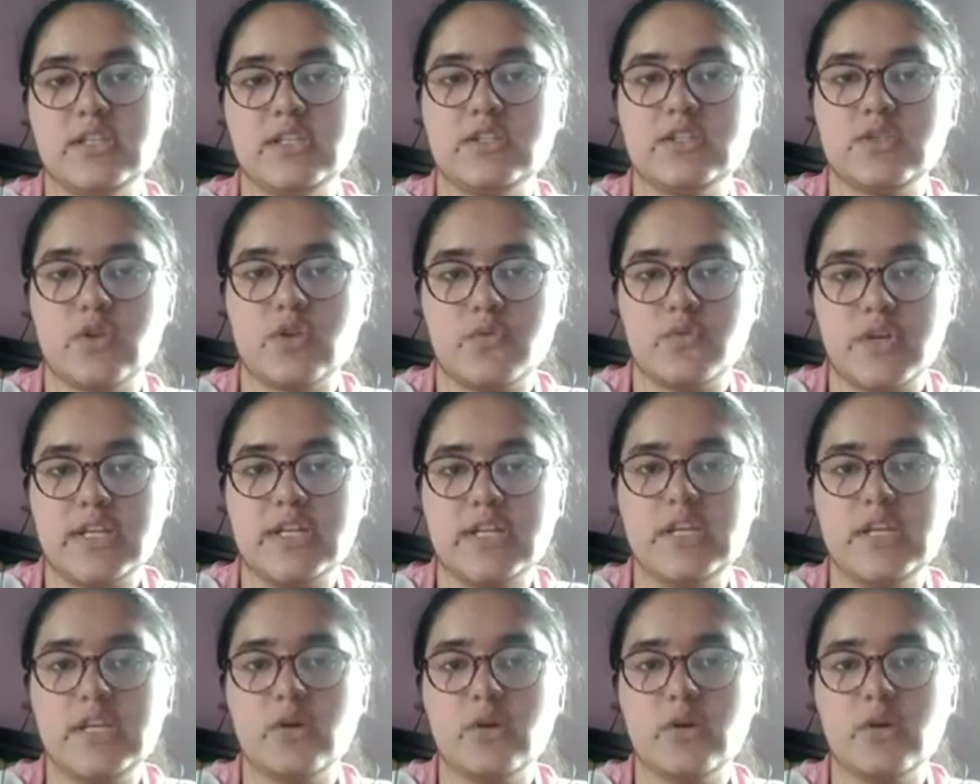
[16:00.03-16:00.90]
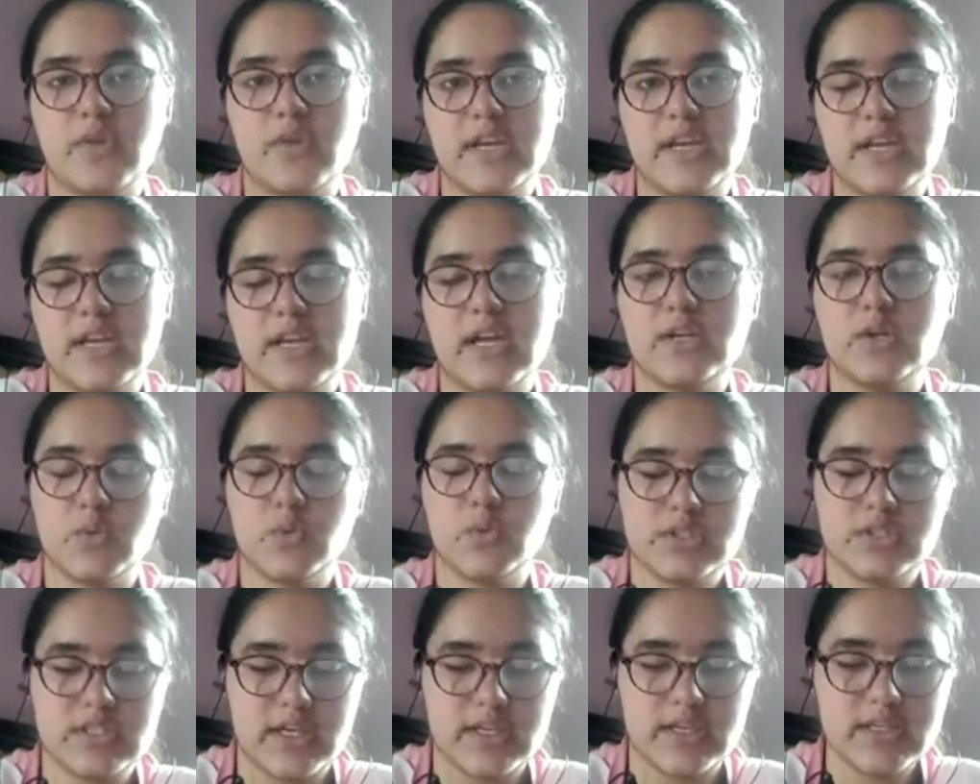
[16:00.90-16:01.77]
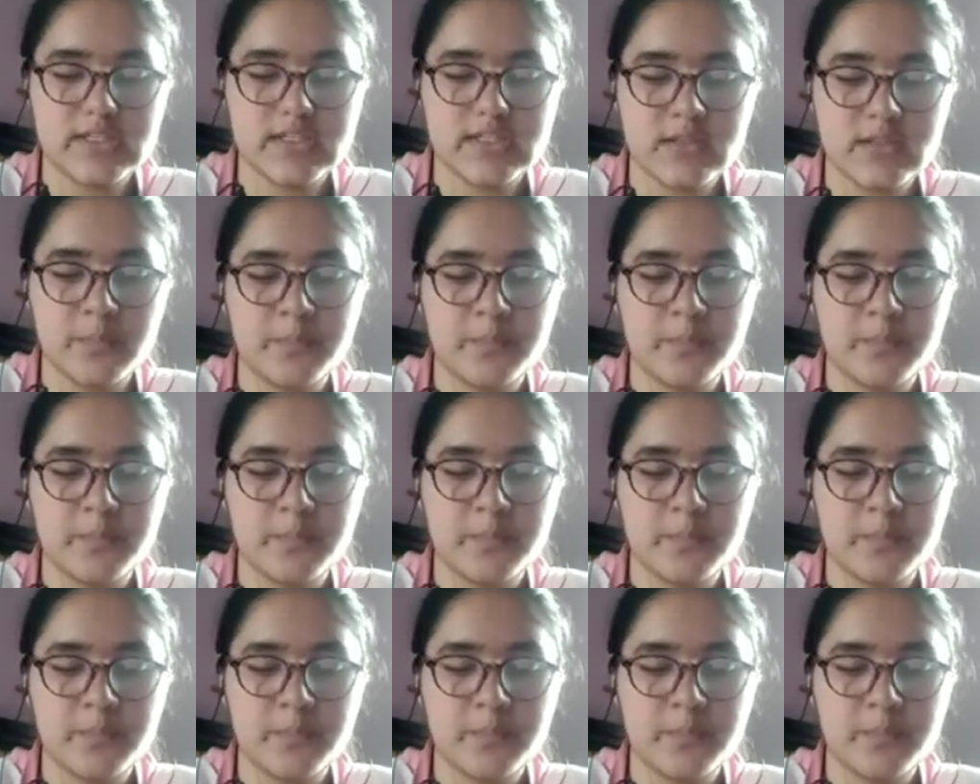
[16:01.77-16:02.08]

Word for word: the sovereignty of India to its highest.